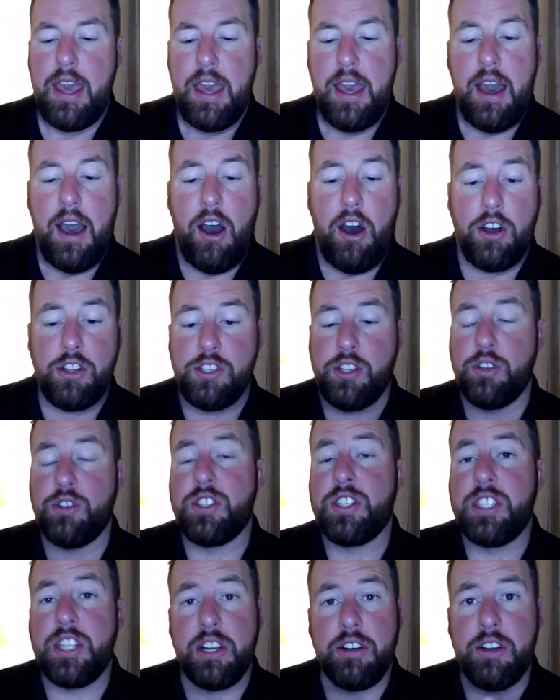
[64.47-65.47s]
Also
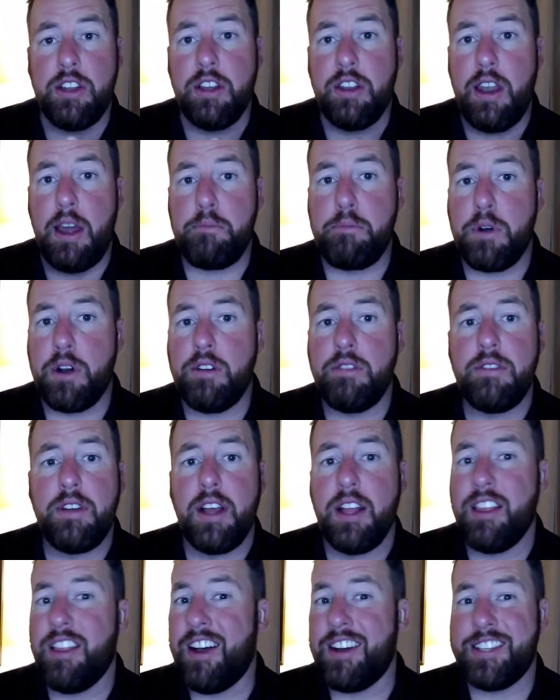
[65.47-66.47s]
serial number.
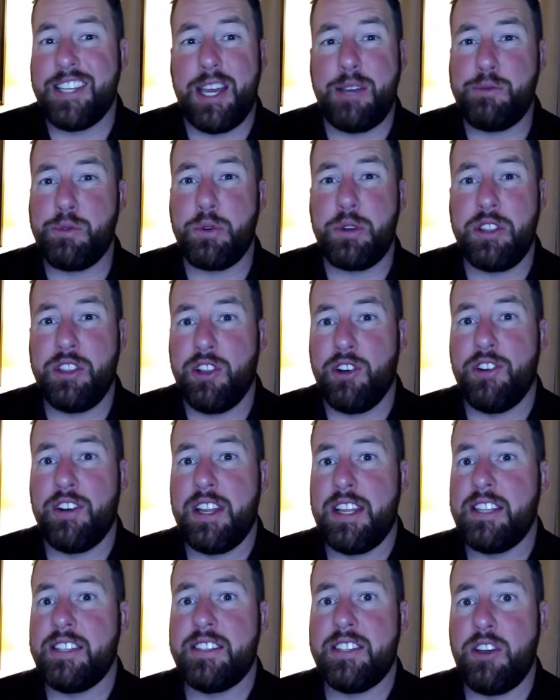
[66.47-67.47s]
A lot of times we learn
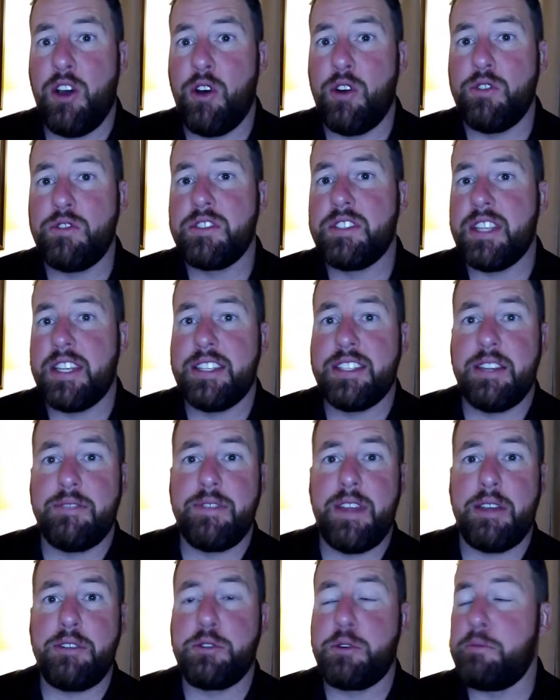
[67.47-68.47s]
in zones and
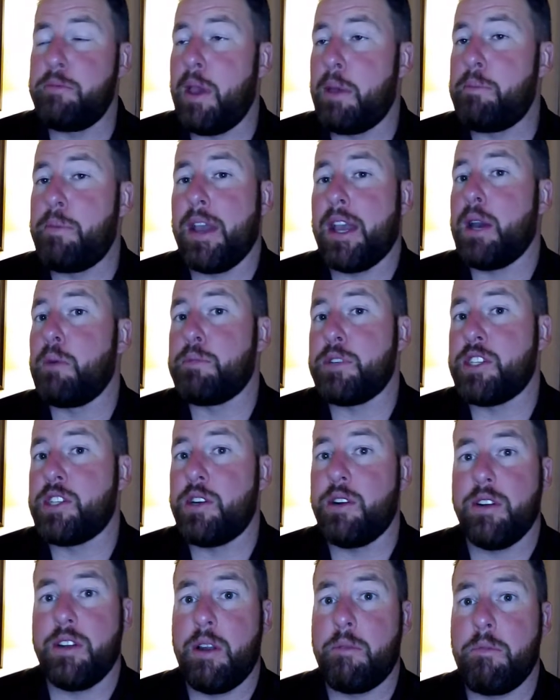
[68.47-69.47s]
sometimes we may pick up a
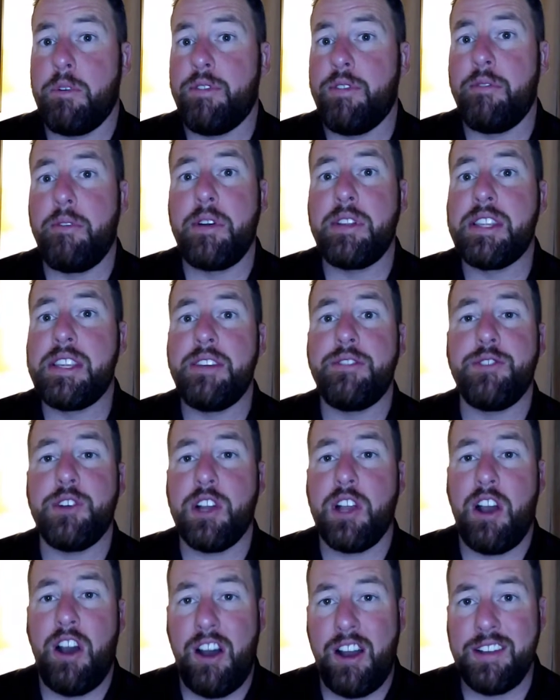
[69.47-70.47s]
serial number from a different
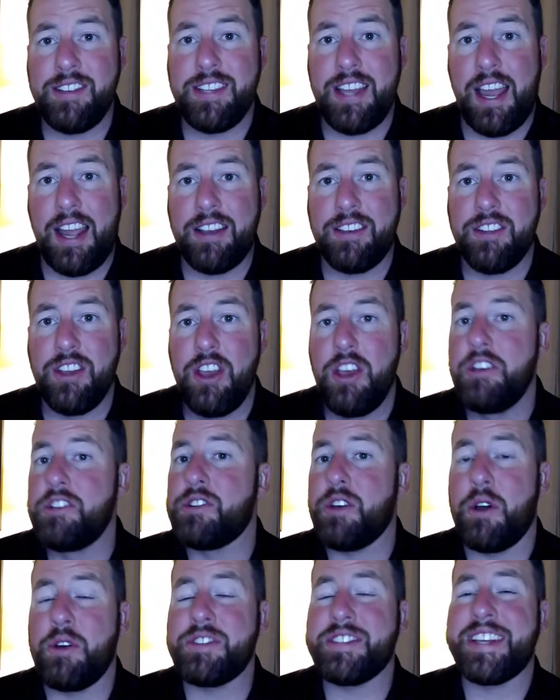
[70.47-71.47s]
contact.
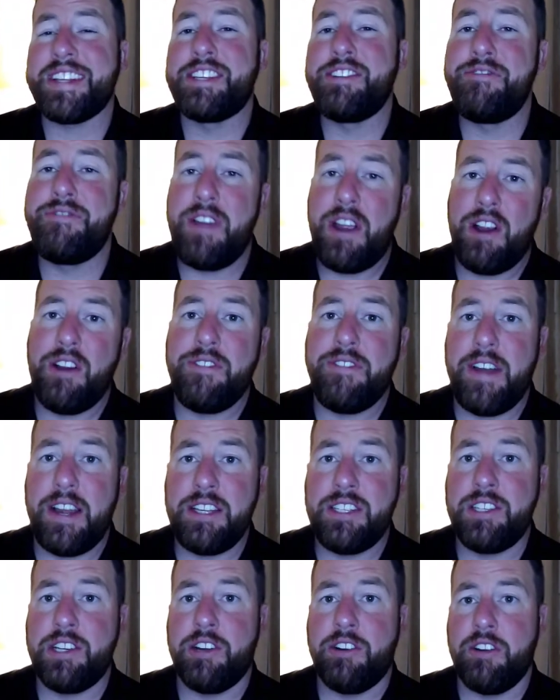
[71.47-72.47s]
So I always like to verify
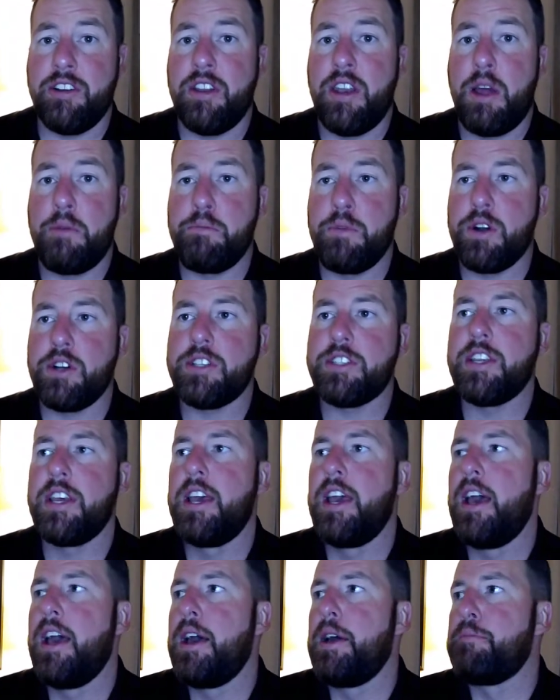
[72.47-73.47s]
serial numbers
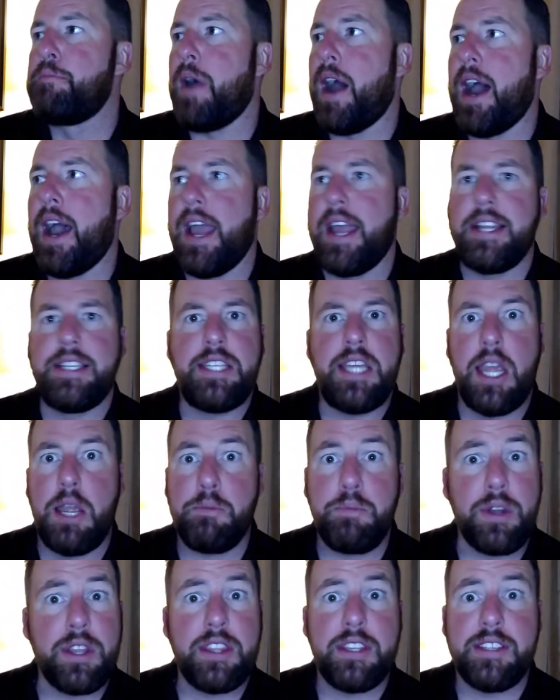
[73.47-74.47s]
by
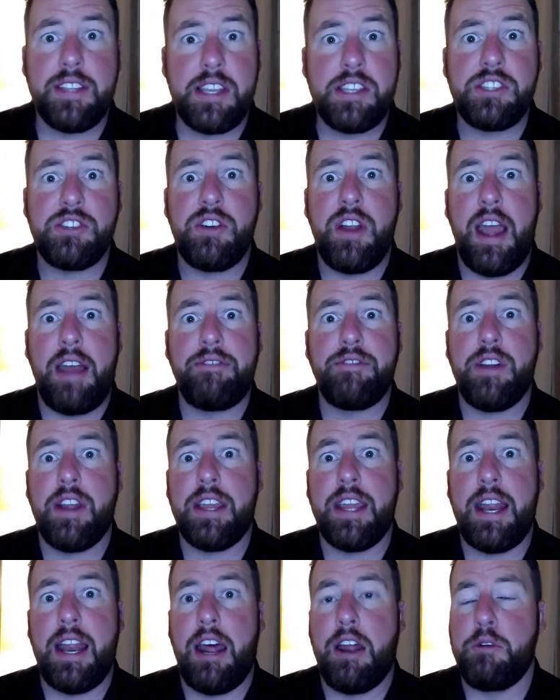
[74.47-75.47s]
tampering the sensor after I
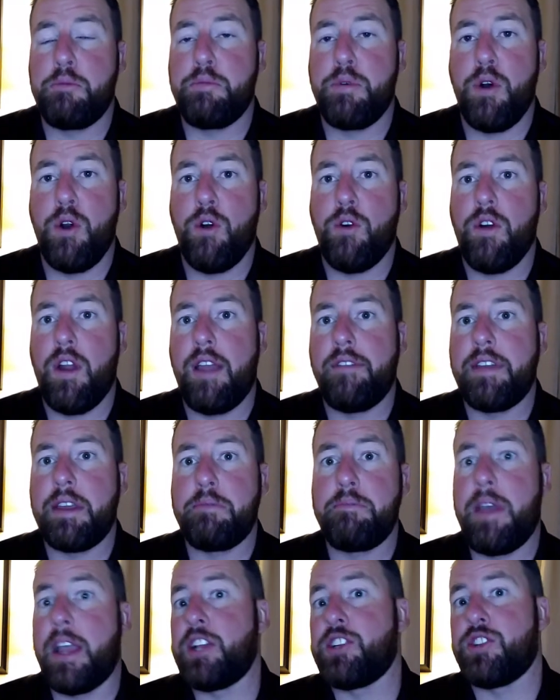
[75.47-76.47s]
get out of programming,
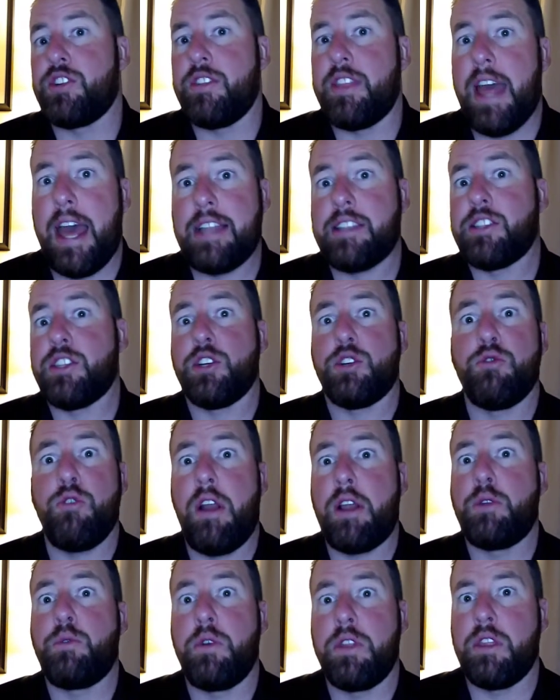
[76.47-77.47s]
make sure that's the
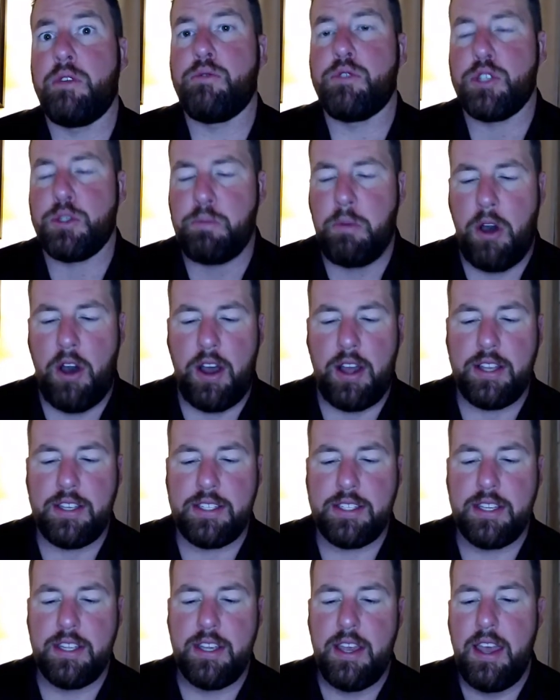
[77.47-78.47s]
correct one that
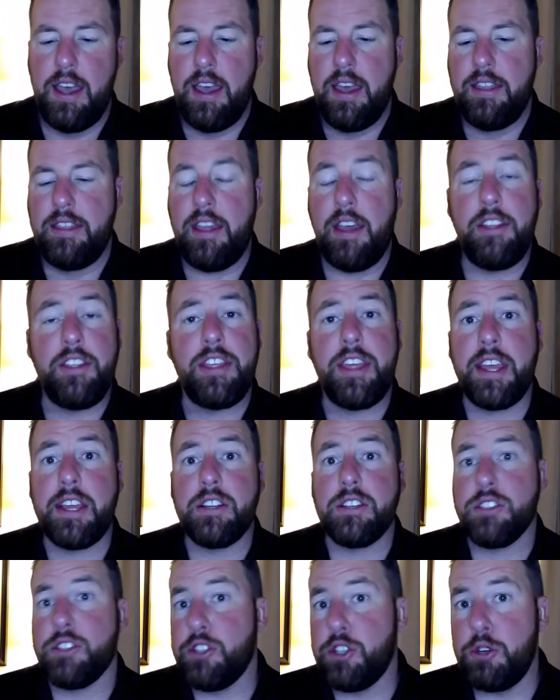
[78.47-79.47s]
responds. The other thing
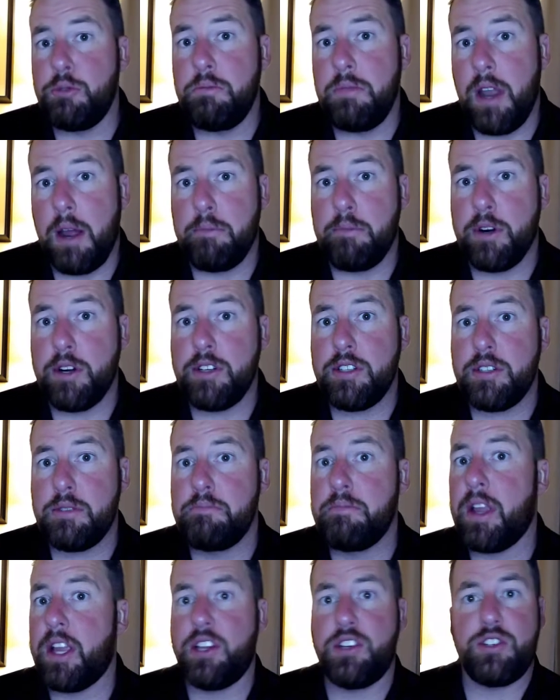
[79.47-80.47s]
is loop numbers,
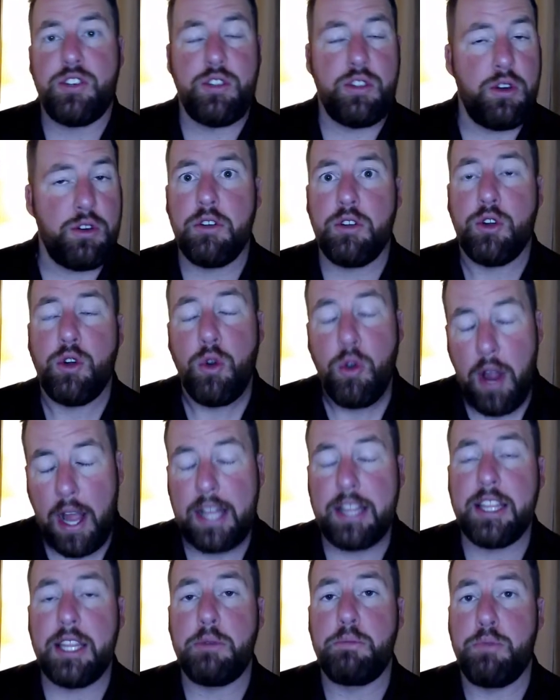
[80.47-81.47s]
making sure those are
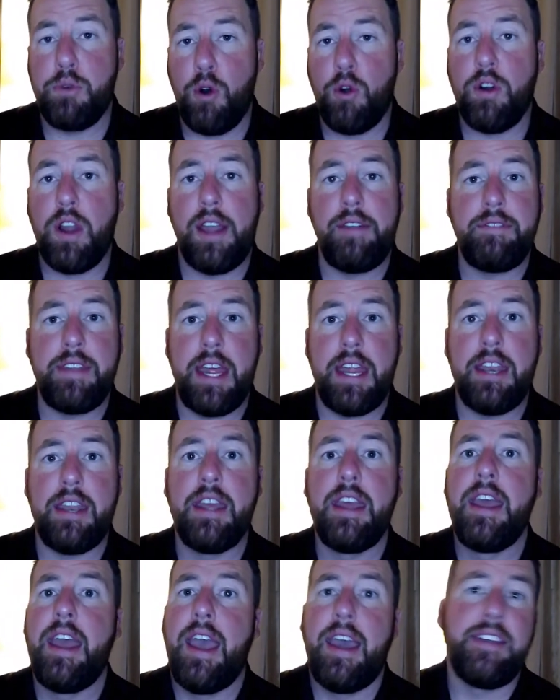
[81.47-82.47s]
correctly programmed in
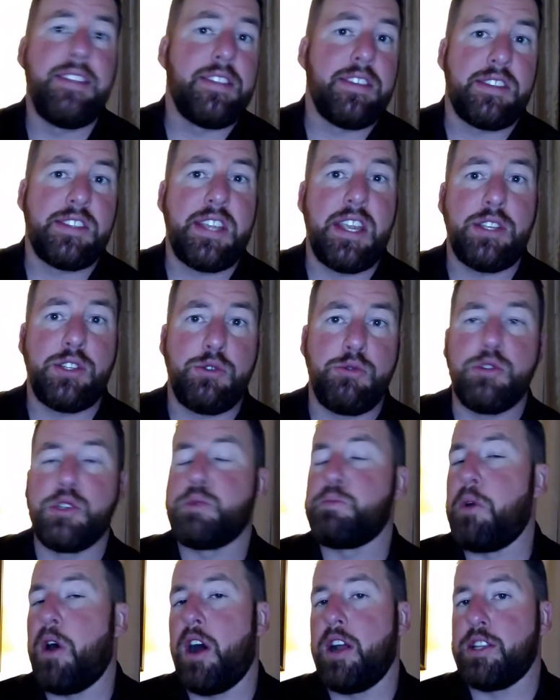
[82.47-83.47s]
and the sensor
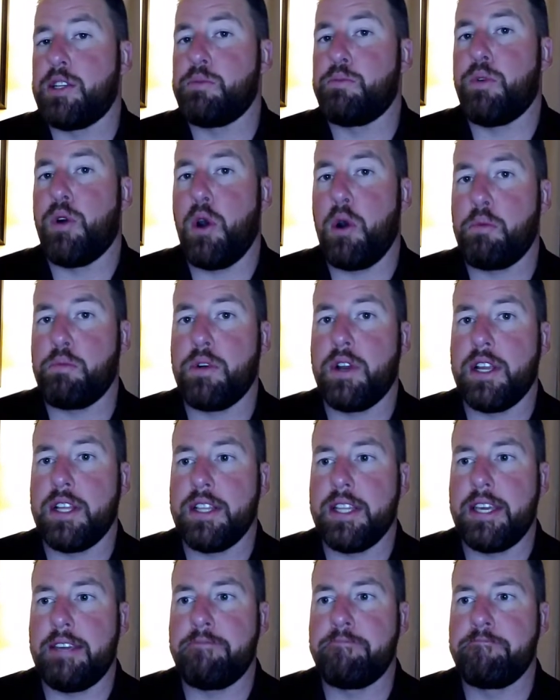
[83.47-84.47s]
responds
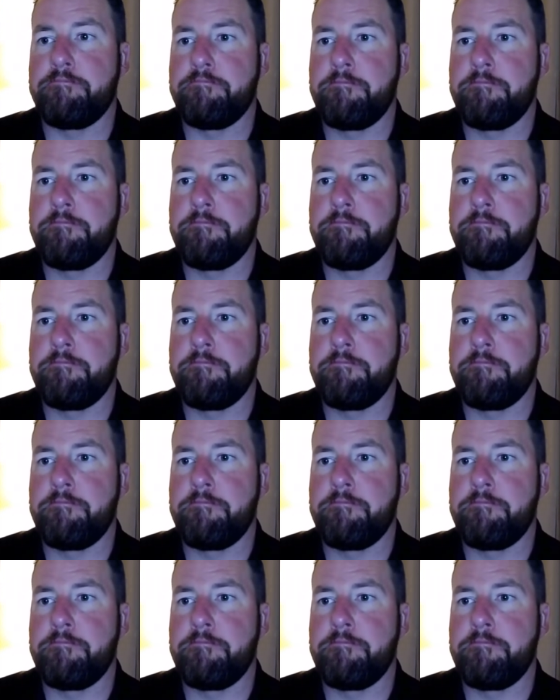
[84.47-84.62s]
appropriately.